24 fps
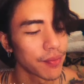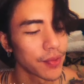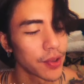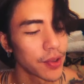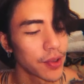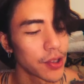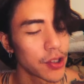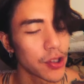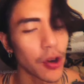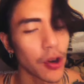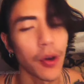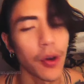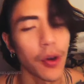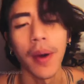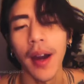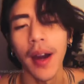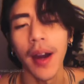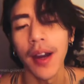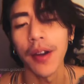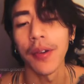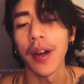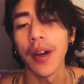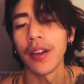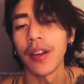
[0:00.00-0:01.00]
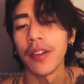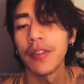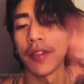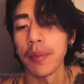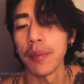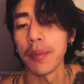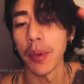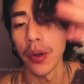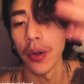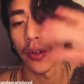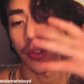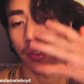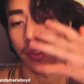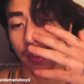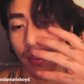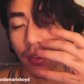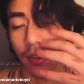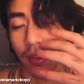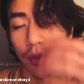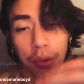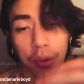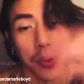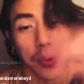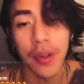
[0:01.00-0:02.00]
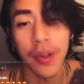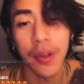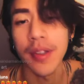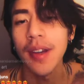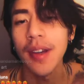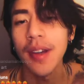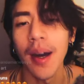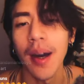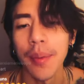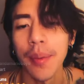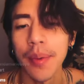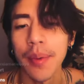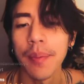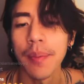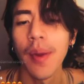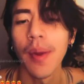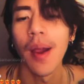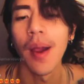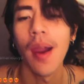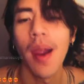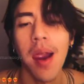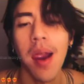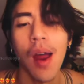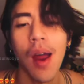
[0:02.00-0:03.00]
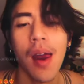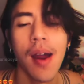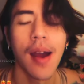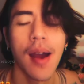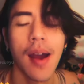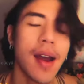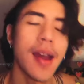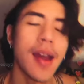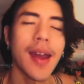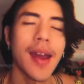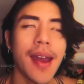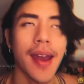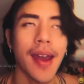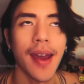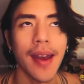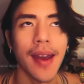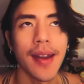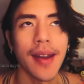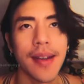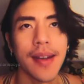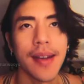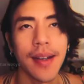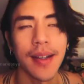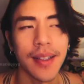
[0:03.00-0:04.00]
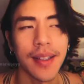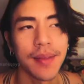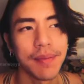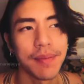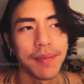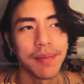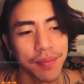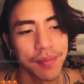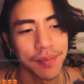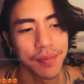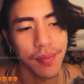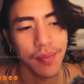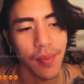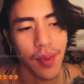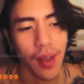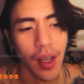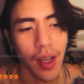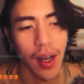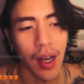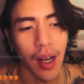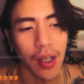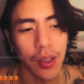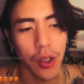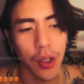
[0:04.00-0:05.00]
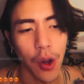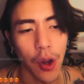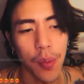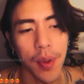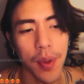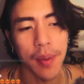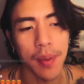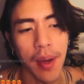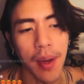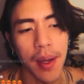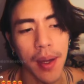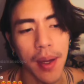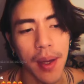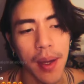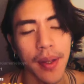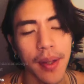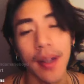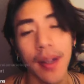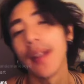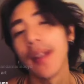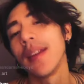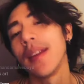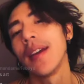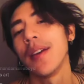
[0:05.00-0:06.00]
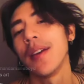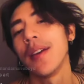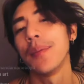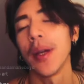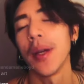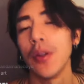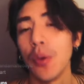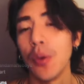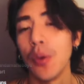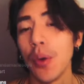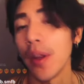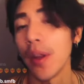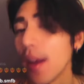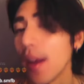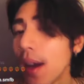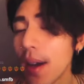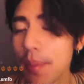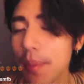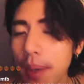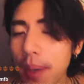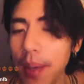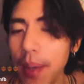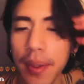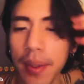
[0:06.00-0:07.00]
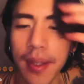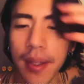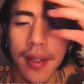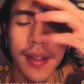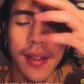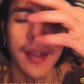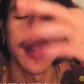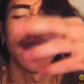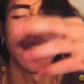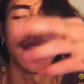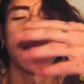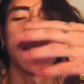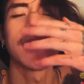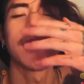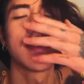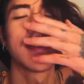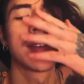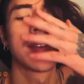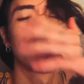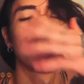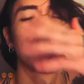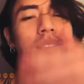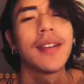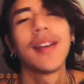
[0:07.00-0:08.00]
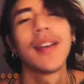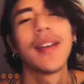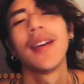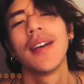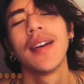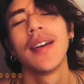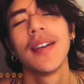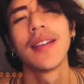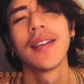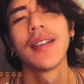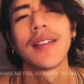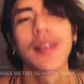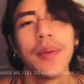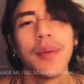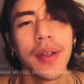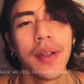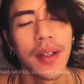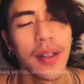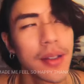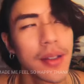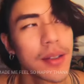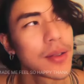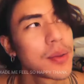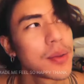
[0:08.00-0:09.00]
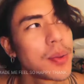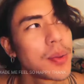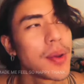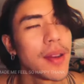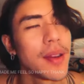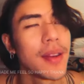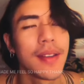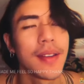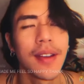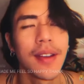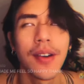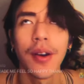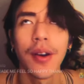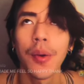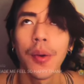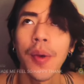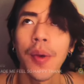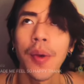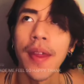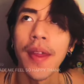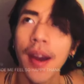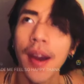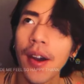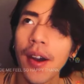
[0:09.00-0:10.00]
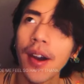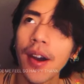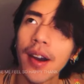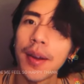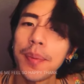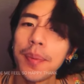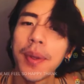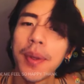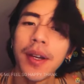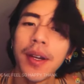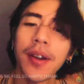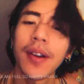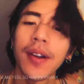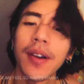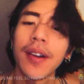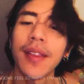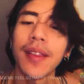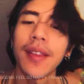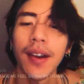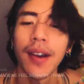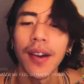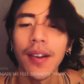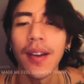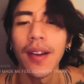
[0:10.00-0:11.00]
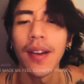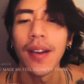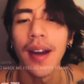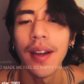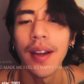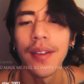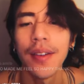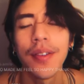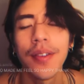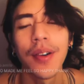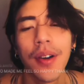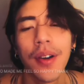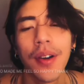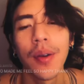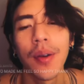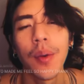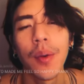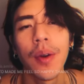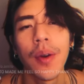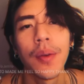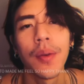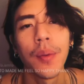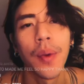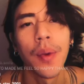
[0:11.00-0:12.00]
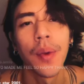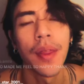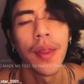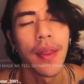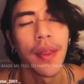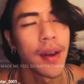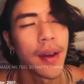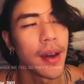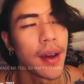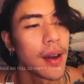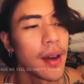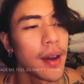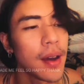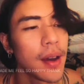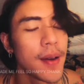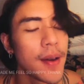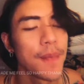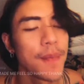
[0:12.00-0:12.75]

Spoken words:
show my array of emotions through this album, and I was hoping maybe like by doing that, maybe it's somebody else when they're at a period in their life, or when they're